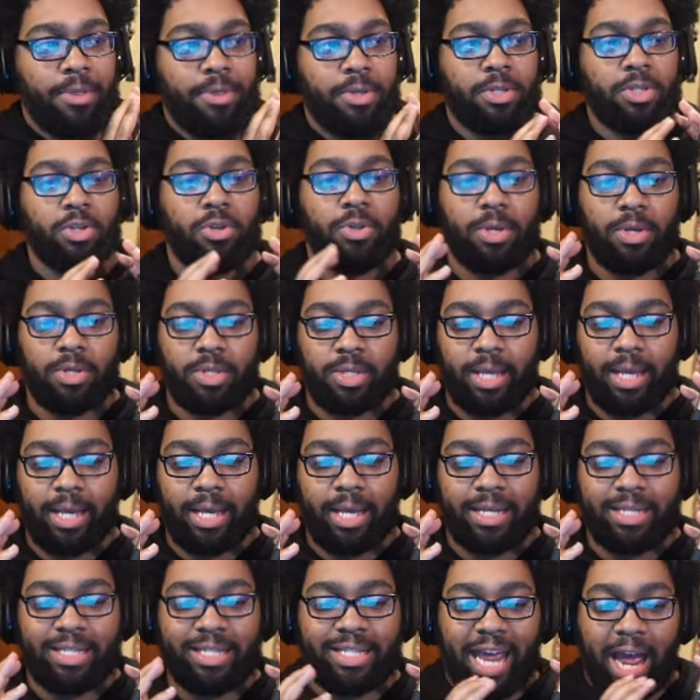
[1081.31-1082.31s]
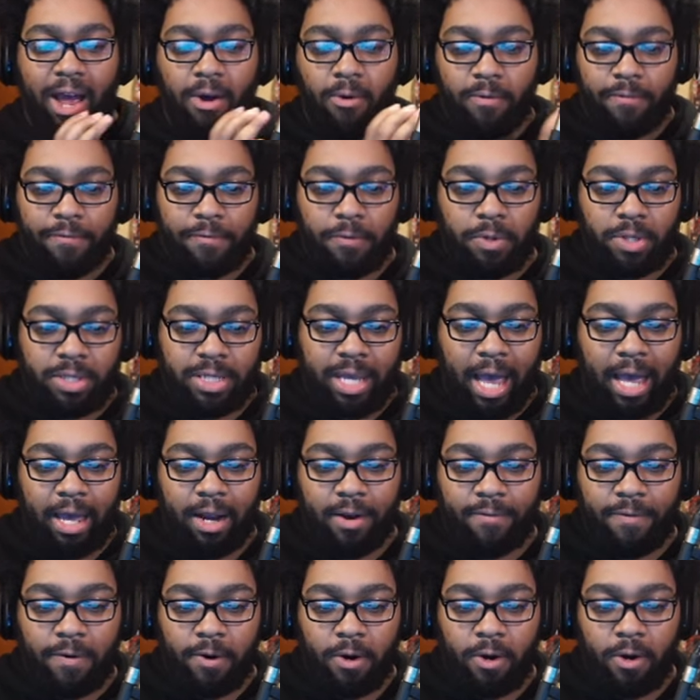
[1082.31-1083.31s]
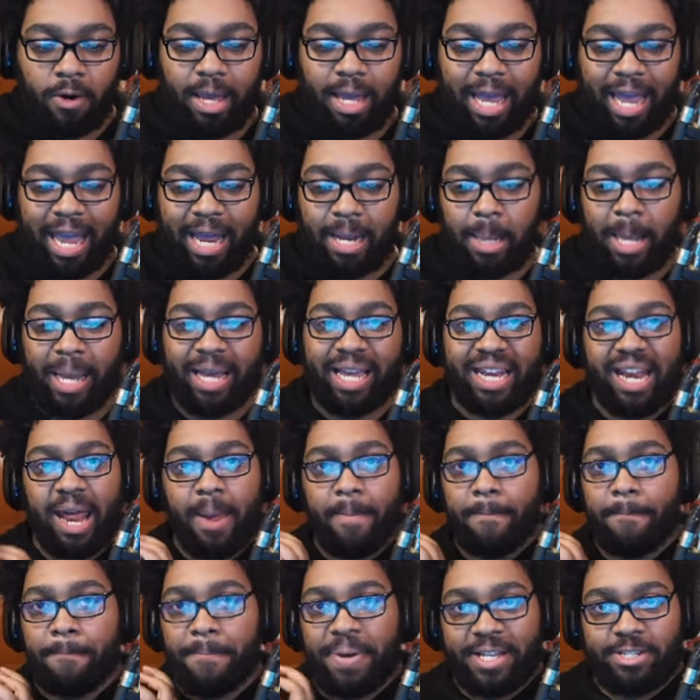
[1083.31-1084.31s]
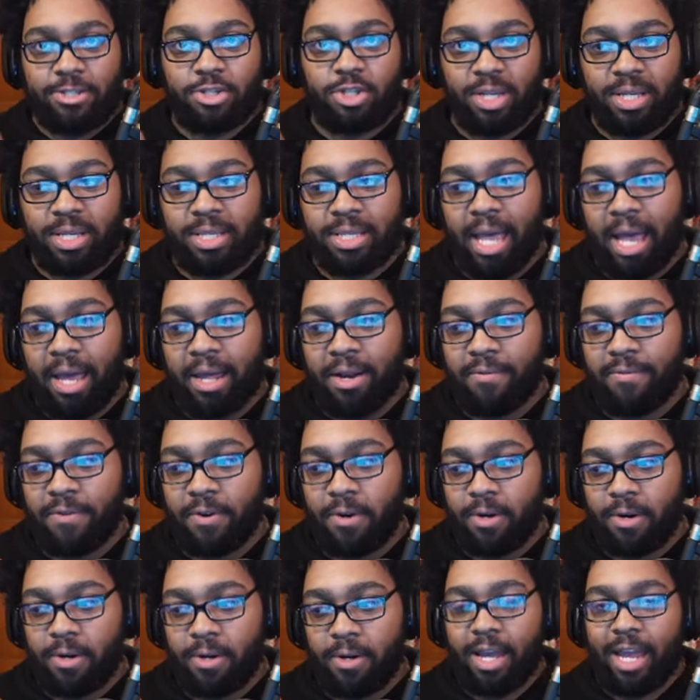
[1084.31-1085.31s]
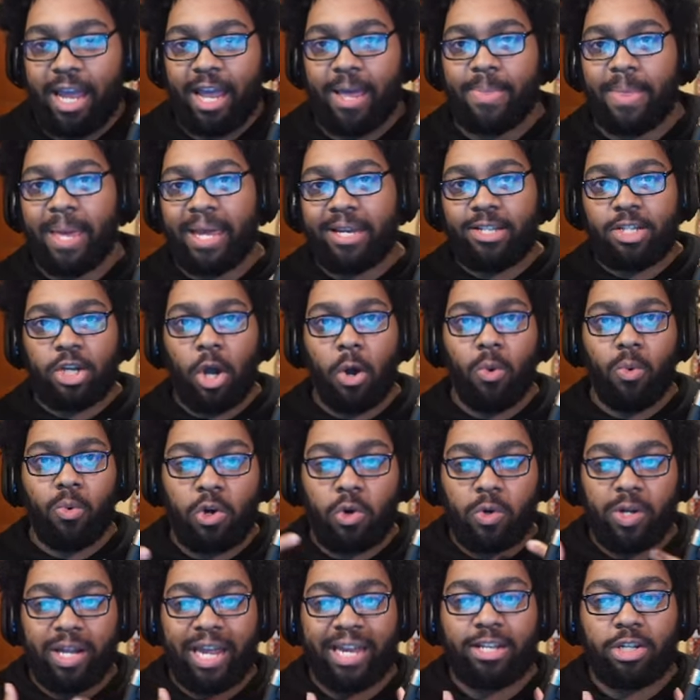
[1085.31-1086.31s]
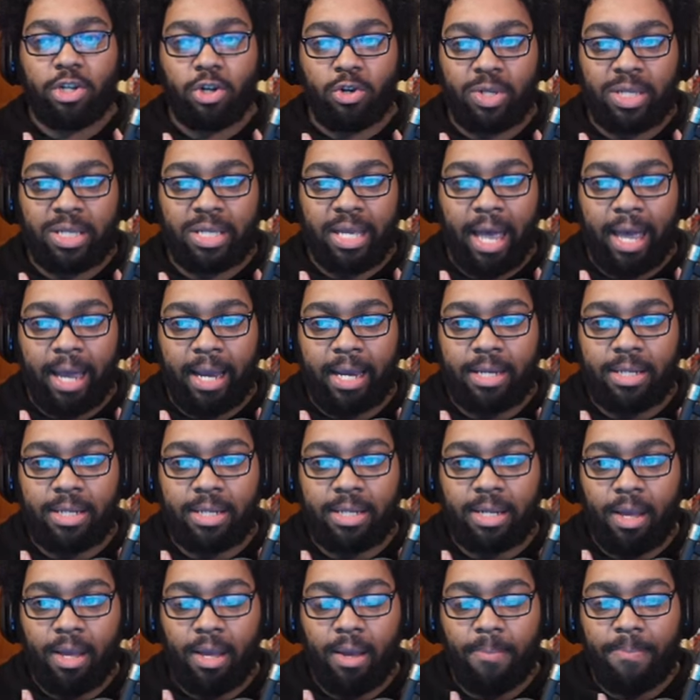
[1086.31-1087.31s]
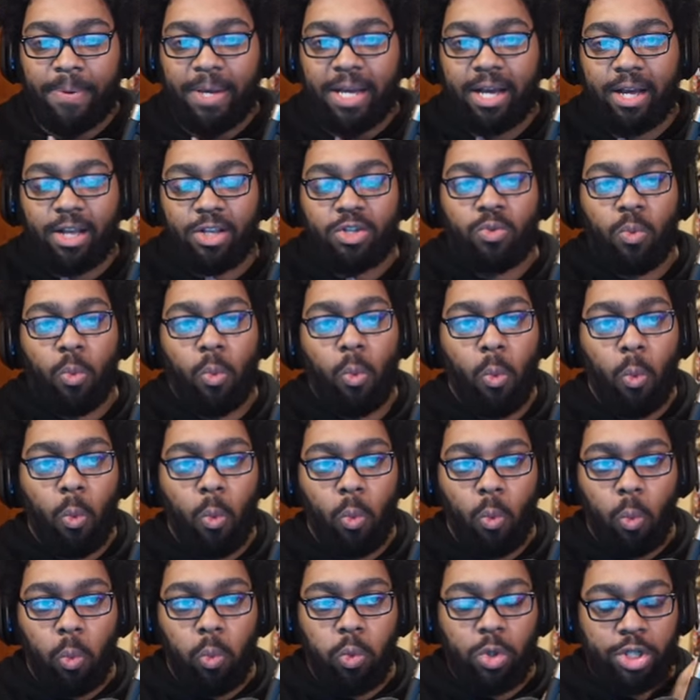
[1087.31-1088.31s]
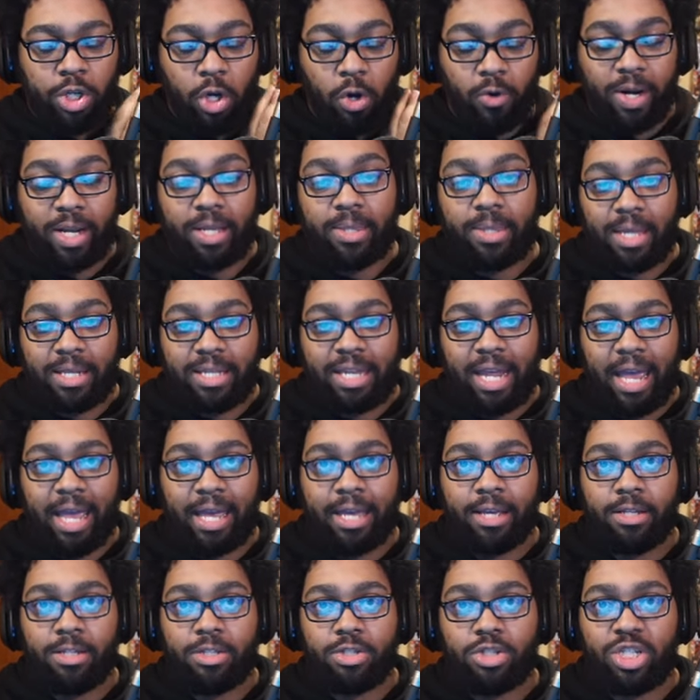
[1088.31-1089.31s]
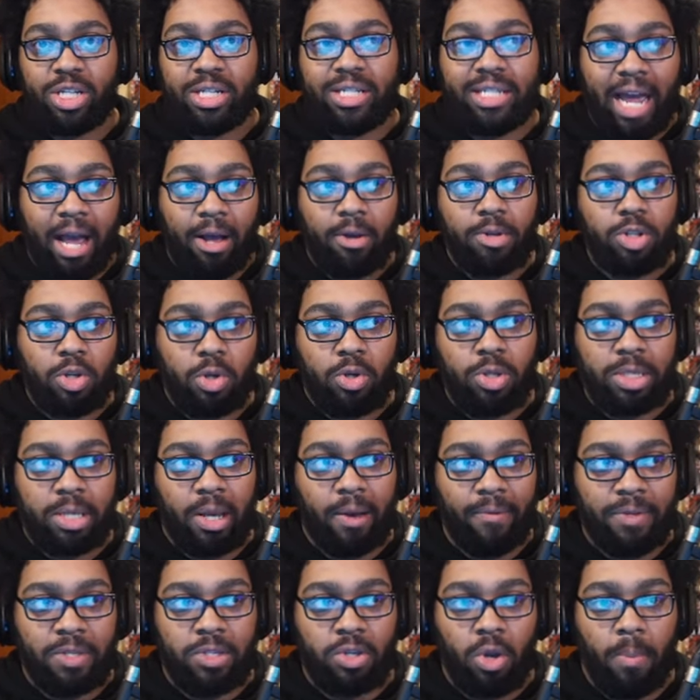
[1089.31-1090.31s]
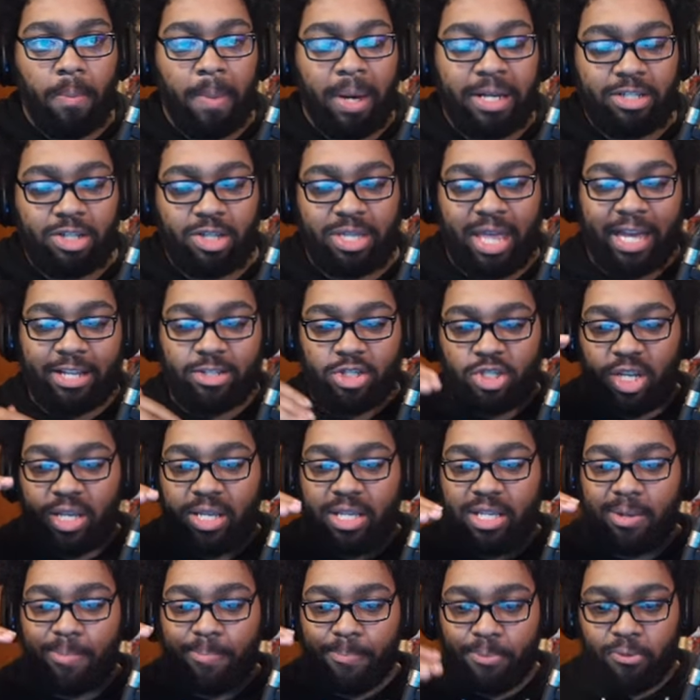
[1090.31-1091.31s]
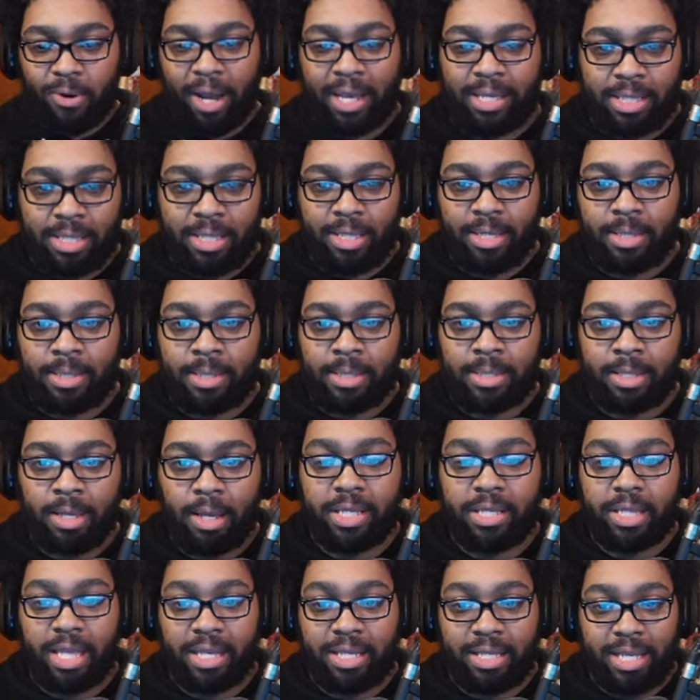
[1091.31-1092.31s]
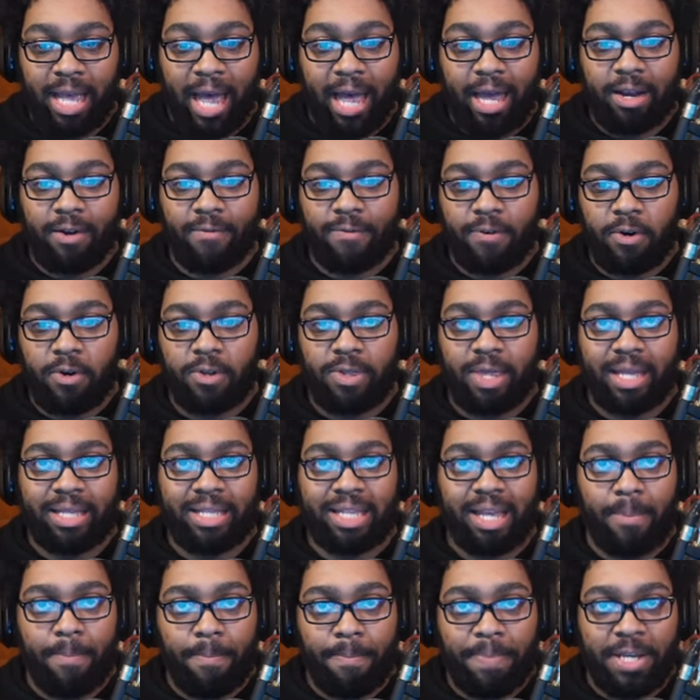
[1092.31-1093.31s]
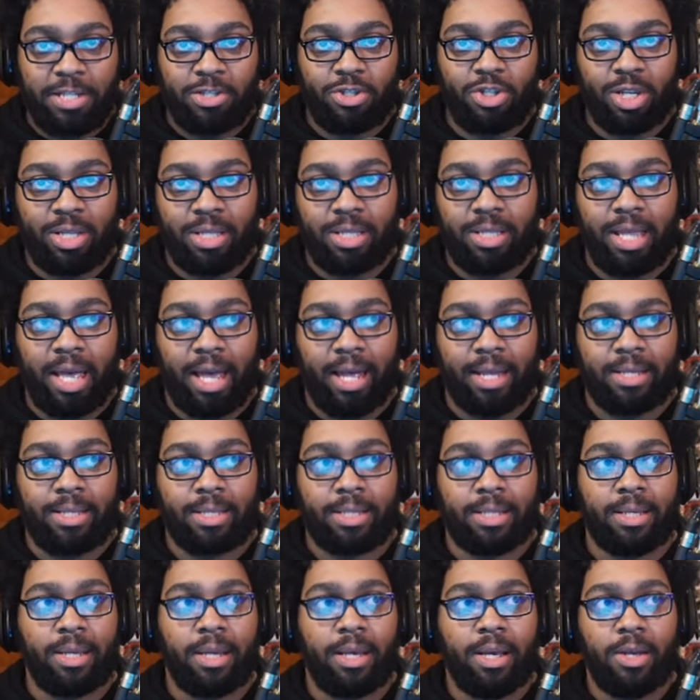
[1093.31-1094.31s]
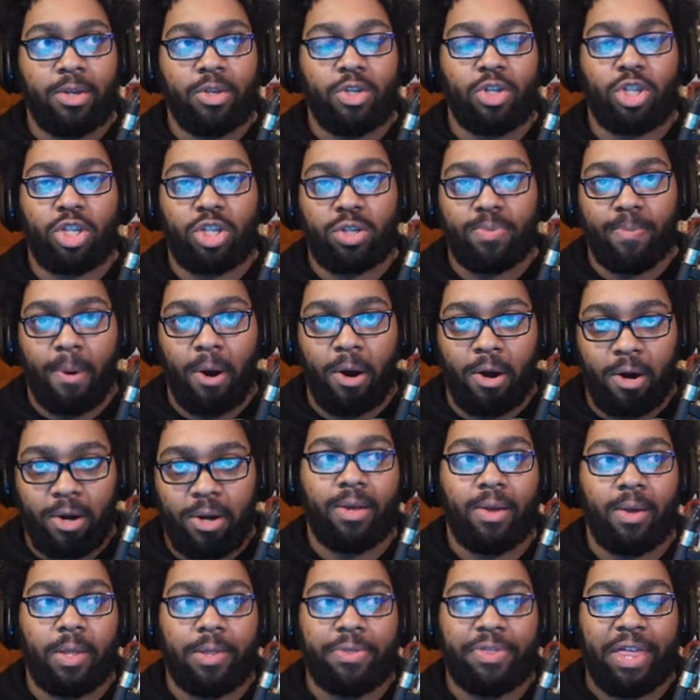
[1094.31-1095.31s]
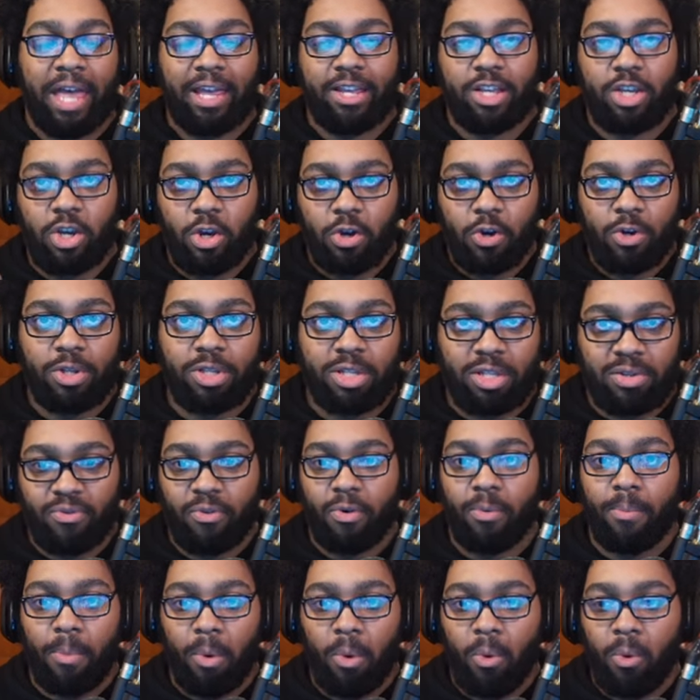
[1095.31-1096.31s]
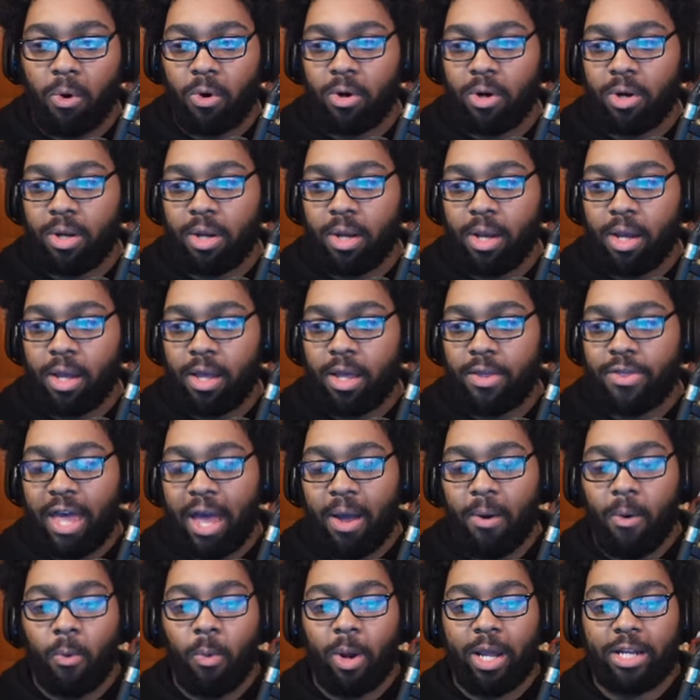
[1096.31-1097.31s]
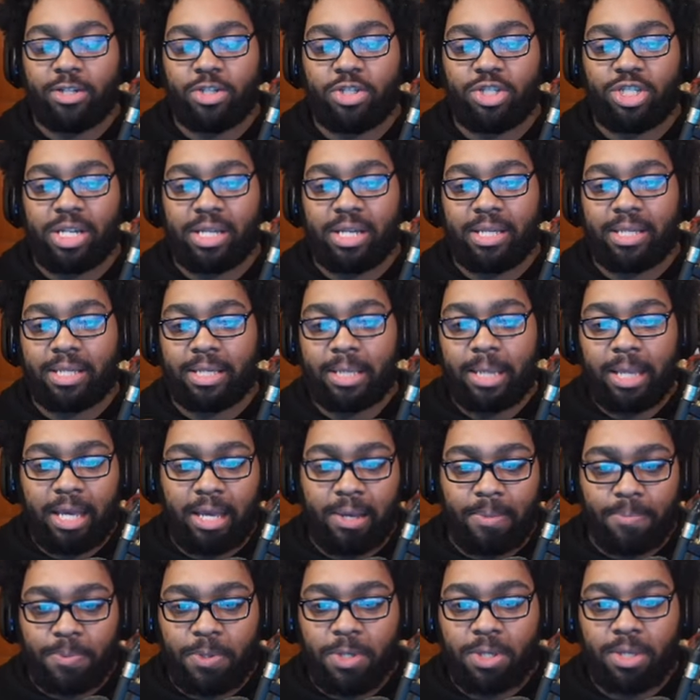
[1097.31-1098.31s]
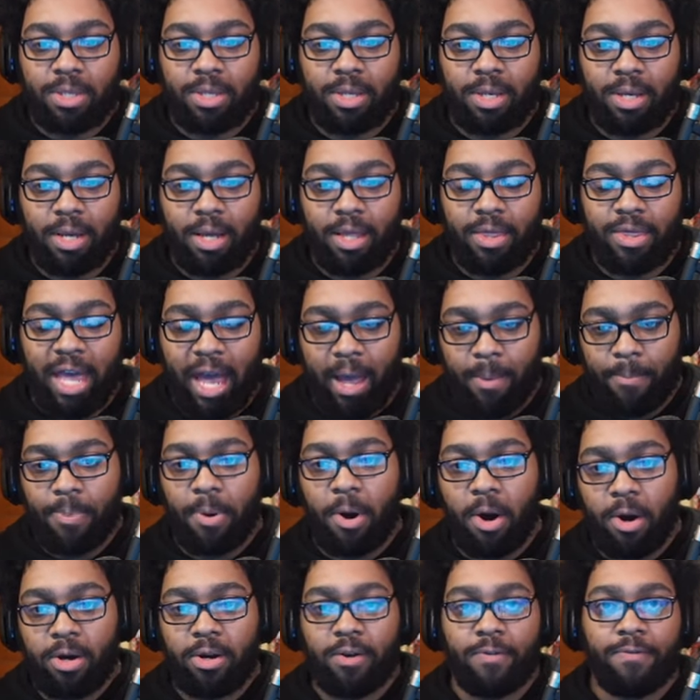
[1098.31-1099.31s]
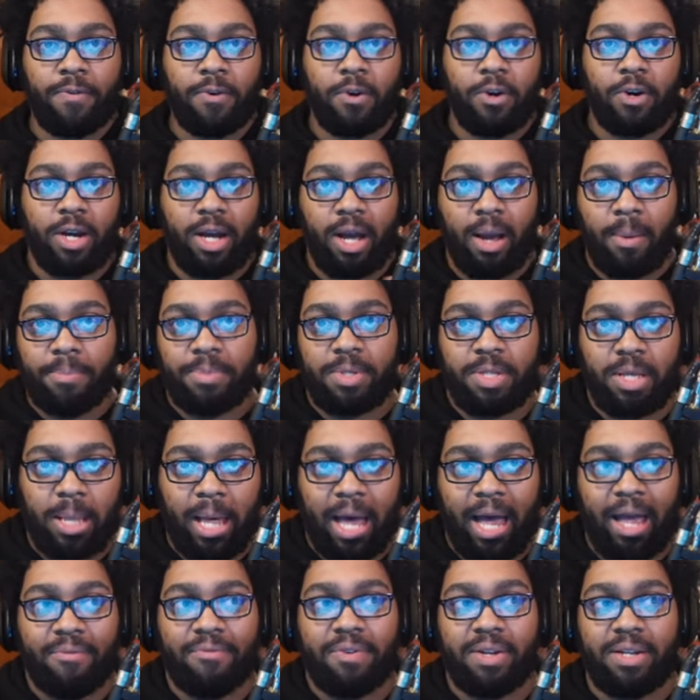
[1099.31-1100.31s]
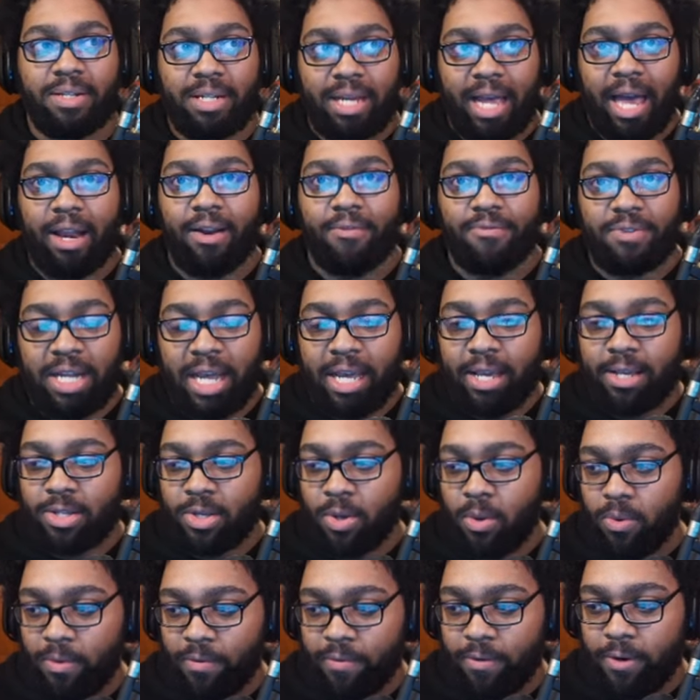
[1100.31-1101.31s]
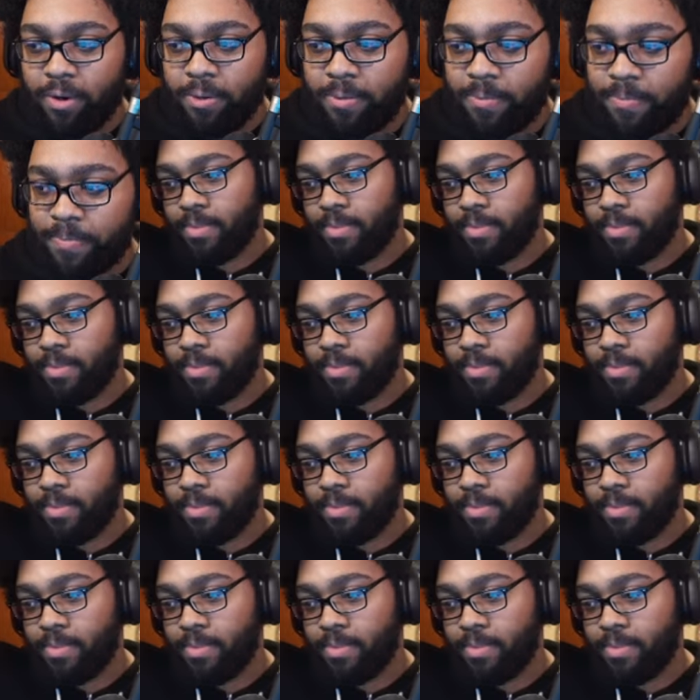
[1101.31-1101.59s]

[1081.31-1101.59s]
So there's like a doubtful side of her and like an ambitious side of her, and they don't intersect because during the day, she doubts herself so much that she suppresses the side of her that's ambitious, that's smart, that yearns for more, that when she sleeps, that part of her comes alive and kind of takes over.